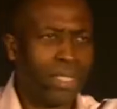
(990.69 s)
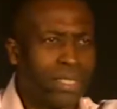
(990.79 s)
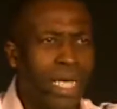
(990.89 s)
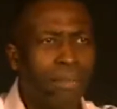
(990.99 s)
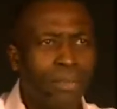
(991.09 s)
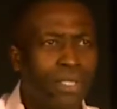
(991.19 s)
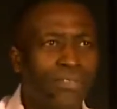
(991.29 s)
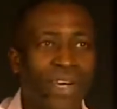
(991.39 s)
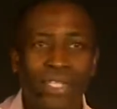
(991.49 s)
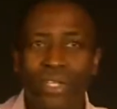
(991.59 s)
body temple,
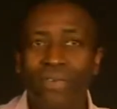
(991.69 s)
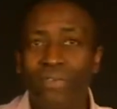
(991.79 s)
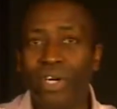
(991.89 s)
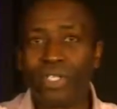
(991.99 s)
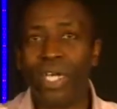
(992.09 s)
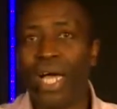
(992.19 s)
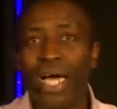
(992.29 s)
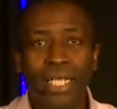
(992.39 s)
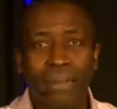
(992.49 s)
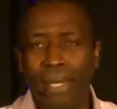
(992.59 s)
they find some verse,
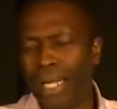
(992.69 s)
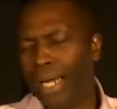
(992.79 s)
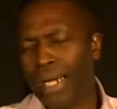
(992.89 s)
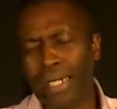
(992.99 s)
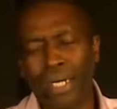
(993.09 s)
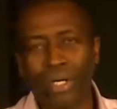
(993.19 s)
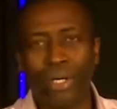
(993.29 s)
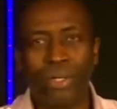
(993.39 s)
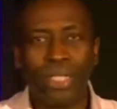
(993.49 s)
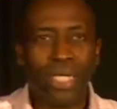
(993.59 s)
and they're like, I can't
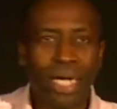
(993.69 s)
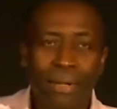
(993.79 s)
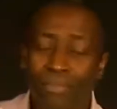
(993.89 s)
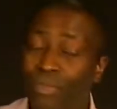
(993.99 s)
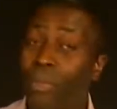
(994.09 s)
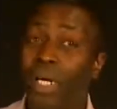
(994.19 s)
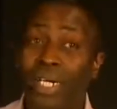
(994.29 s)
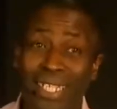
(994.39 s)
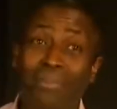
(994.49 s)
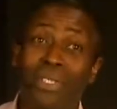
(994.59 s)
go. To be
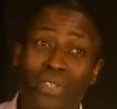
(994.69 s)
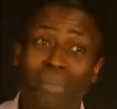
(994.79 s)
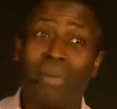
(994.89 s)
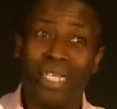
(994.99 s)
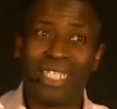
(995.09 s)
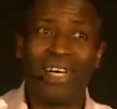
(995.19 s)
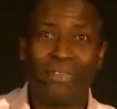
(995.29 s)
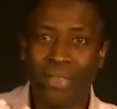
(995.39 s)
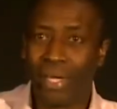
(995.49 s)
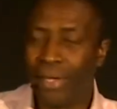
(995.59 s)
honest, I'm describing
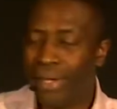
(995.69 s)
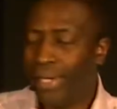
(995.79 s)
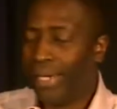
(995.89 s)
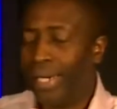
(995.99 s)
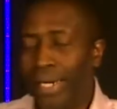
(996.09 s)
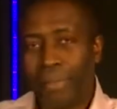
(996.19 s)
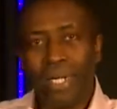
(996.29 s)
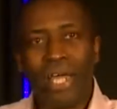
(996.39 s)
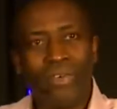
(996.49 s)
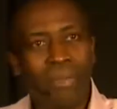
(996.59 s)
myself there.
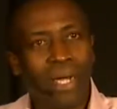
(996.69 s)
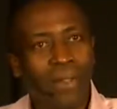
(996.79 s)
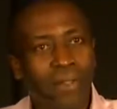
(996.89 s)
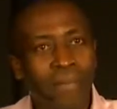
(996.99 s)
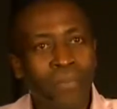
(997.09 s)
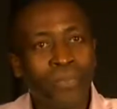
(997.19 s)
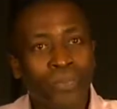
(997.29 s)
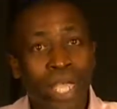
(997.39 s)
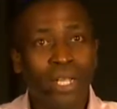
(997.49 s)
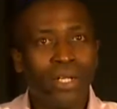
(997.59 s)
But never mind.
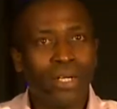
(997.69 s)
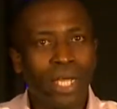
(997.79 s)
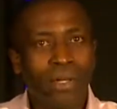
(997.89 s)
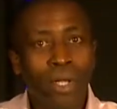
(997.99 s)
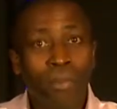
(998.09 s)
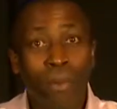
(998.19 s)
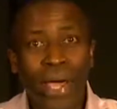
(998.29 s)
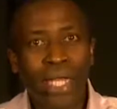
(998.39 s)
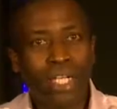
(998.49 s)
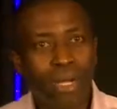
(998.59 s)
But
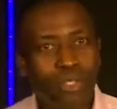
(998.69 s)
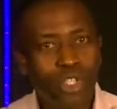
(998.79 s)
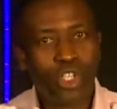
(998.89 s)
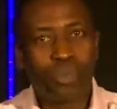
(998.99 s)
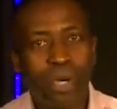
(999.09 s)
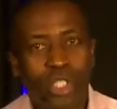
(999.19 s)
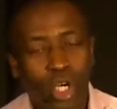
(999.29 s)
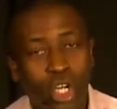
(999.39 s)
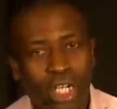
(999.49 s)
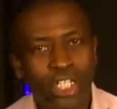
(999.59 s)
when it comes to the
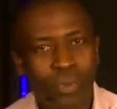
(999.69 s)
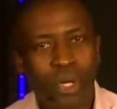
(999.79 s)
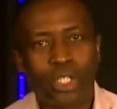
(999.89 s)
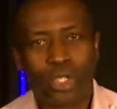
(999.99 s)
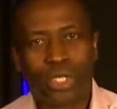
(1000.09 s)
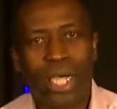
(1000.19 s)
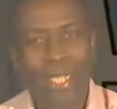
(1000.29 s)
spiritual, look at the spiritual